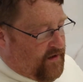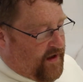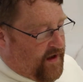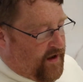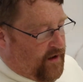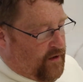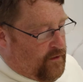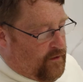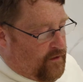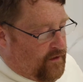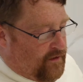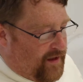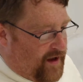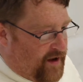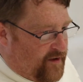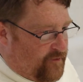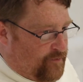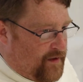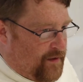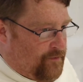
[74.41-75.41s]
how a
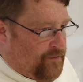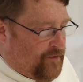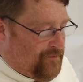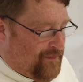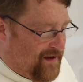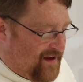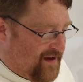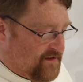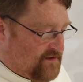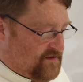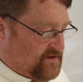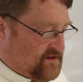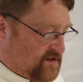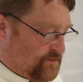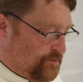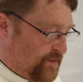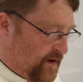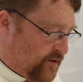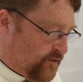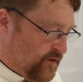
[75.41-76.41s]
lot of people mean
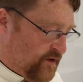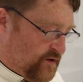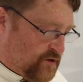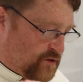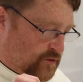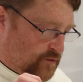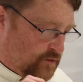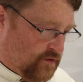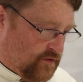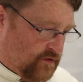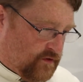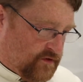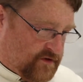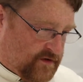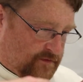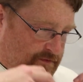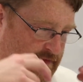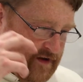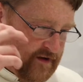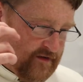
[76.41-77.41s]
spiritual
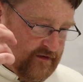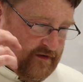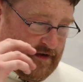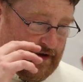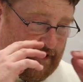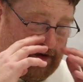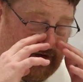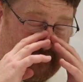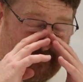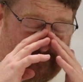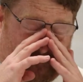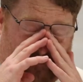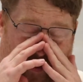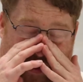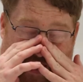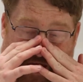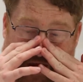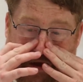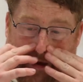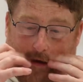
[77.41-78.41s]
to mean kind of
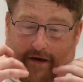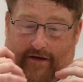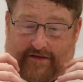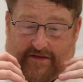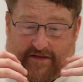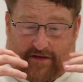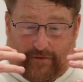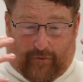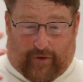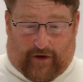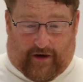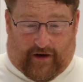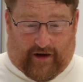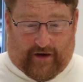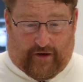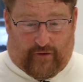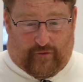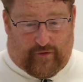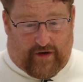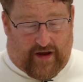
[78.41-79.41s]
vague, somewhat
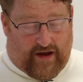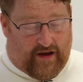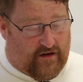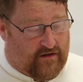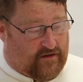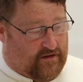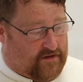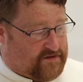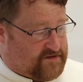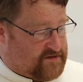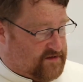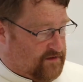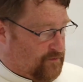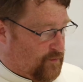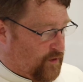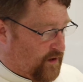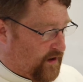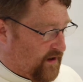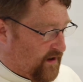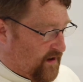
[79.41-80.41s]
unreal,
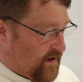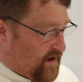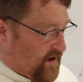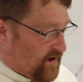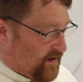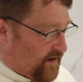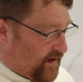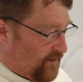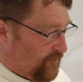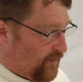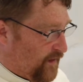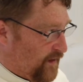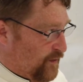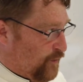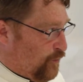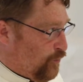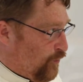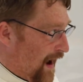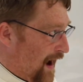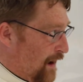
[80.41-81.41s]
somewhat kind of
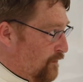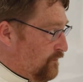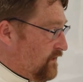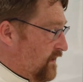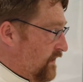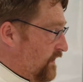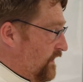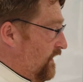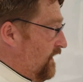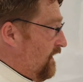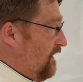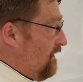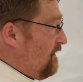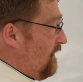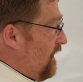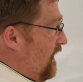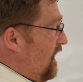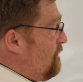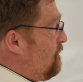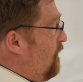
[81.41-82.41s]
ungrounded in
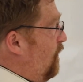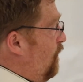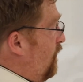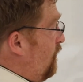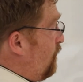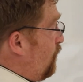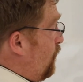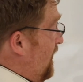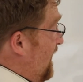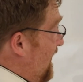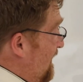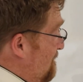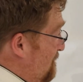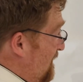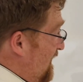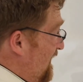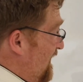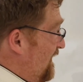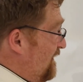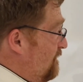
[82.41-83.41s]
anything. But what we
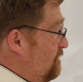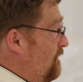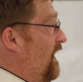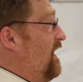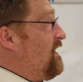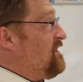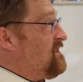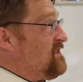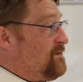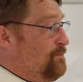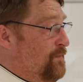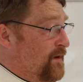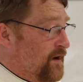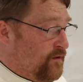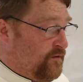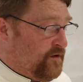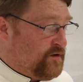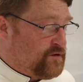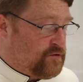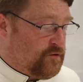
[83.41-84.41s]
mean by
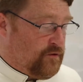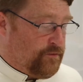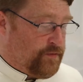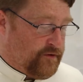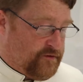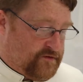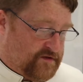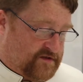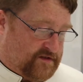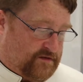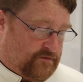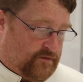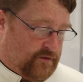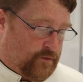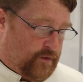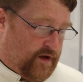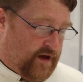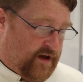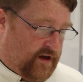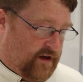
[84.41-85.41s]
spiritual person,
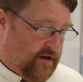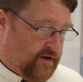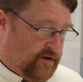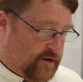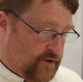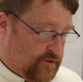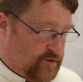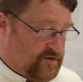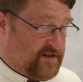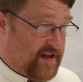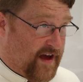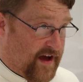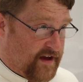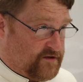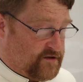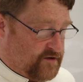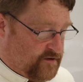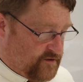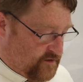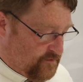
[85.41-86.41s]
when we use
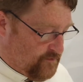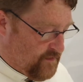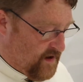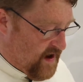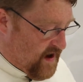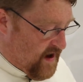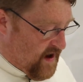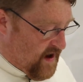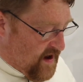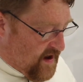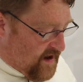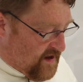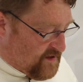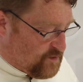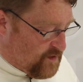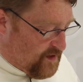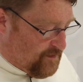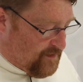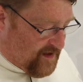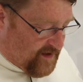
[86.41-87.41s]
that term is
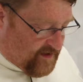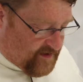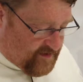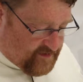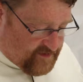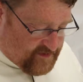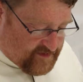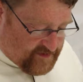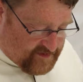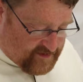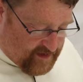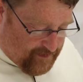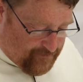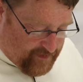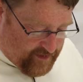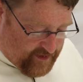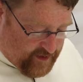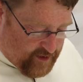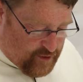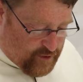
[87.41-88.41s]
we mean
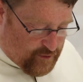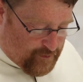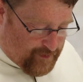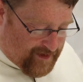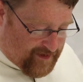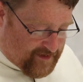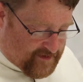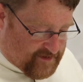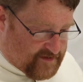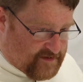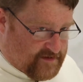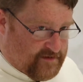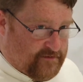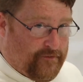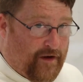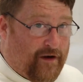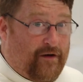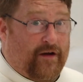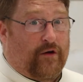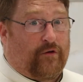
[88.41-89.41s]
somebody who is
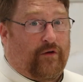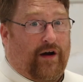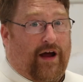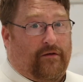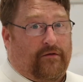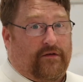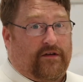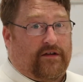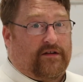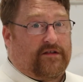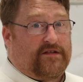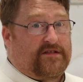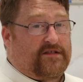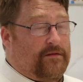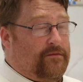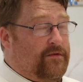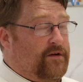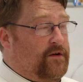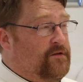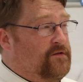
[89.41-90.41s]
very grounded,
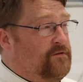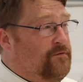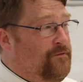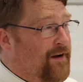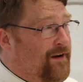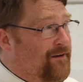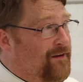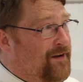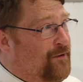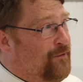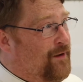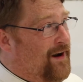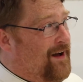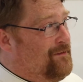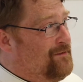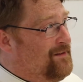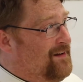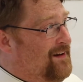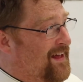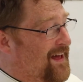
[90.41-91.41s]
somebody who's very
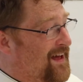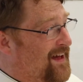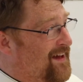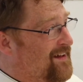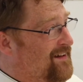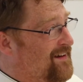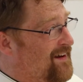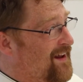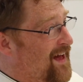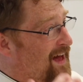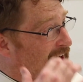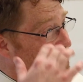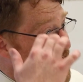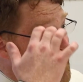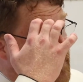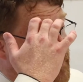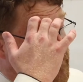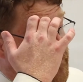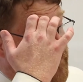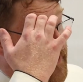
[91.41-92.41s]
grounded in
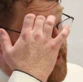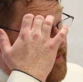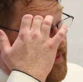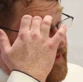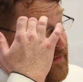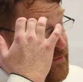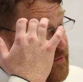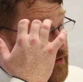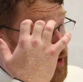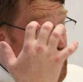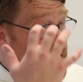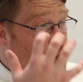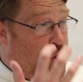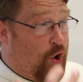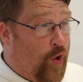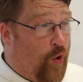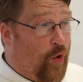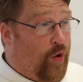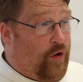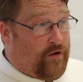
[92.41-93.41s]
the like the
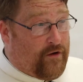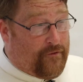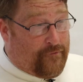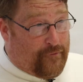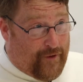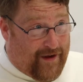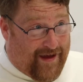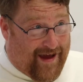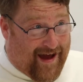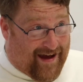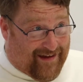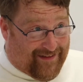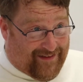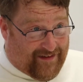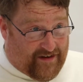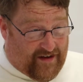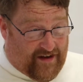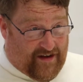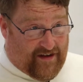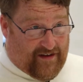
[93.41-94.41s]
core of
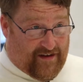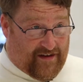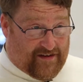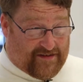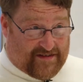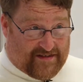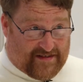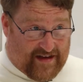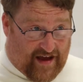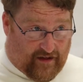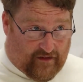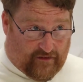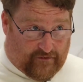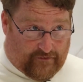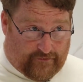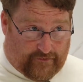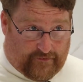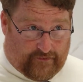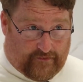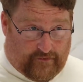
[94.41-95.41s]
reality
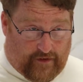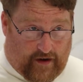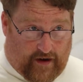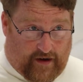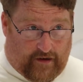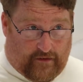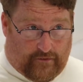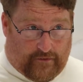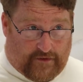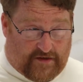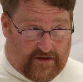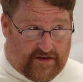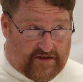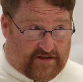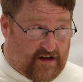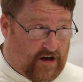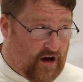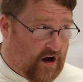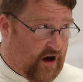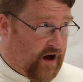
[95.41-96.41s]
itself, right? Which
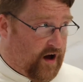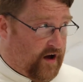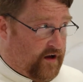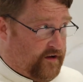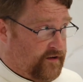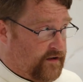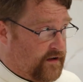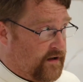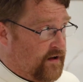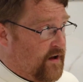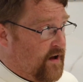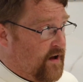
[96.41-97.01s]
is God.